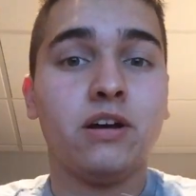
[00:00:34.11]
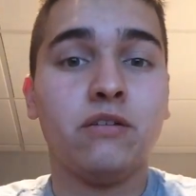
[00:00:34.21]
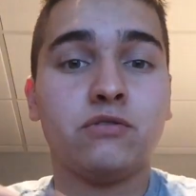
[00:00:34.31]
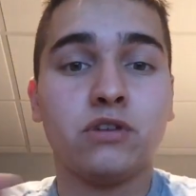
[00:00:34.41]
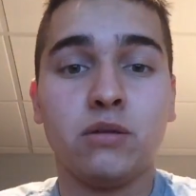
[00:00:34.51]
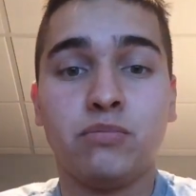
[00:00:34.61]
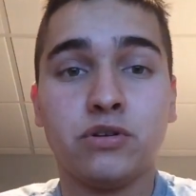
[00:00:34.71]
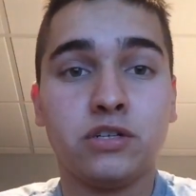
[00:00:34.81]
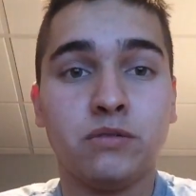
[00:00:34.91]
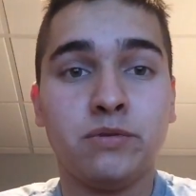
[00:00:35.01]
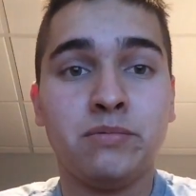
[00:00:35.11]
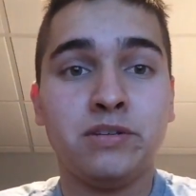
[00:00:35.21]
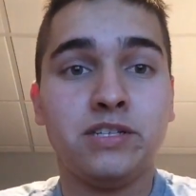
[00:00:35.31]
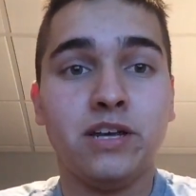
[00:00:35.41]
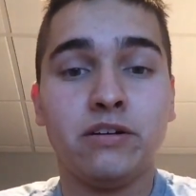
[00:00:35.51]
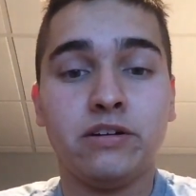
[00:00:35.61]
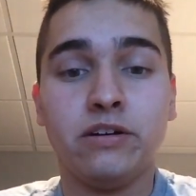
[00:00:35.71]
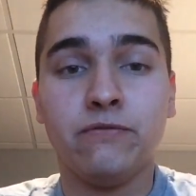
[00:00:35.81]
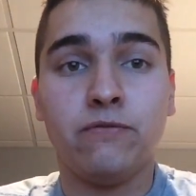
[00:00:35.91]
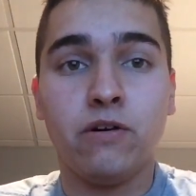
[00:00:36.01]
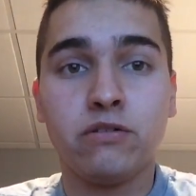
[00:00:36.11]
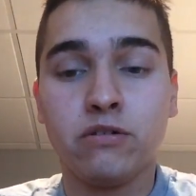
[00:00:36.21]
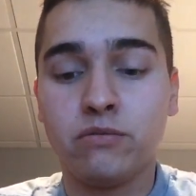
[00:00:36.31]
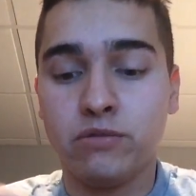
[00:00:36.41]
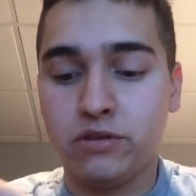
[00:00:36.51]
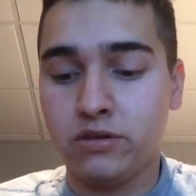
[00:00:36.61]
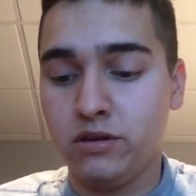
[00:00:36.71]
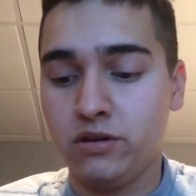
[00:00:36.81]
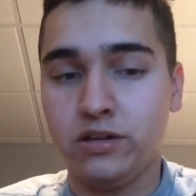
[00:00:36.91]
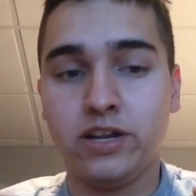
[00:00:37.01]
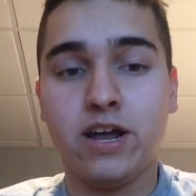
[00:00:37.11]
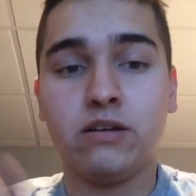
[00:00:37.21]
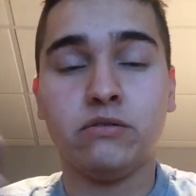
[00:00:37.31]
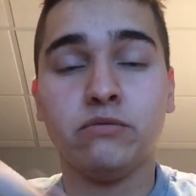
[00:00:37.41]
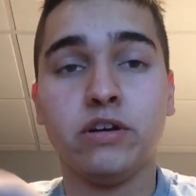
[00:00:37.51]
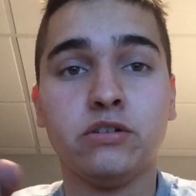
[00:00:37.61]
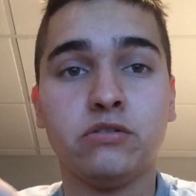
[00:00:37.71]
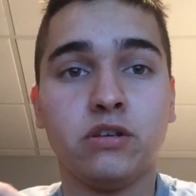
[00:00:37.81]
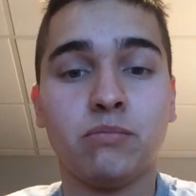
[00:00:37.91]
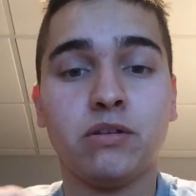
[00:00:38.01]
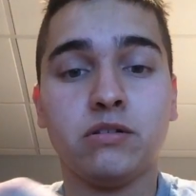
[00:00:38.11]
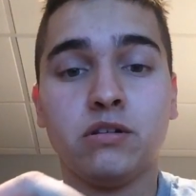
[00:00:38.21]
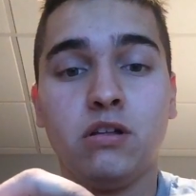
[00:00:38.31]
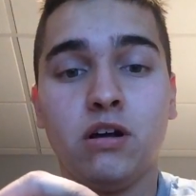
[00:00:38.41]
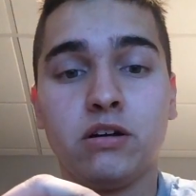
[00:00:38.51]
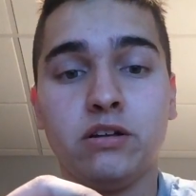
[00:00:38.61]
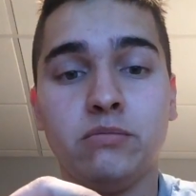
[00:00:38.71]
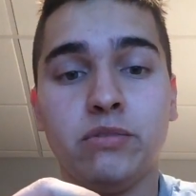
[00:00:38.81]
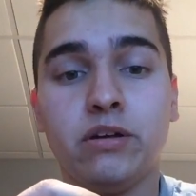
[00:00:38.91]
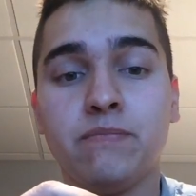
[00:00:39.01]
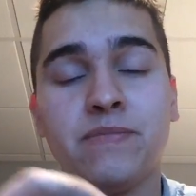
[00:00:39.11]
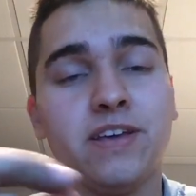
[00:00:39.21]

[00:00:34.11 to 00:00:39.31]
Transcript: I've tried pushing the BBs down in here farther with like an Allen wrench or something to lock it in better.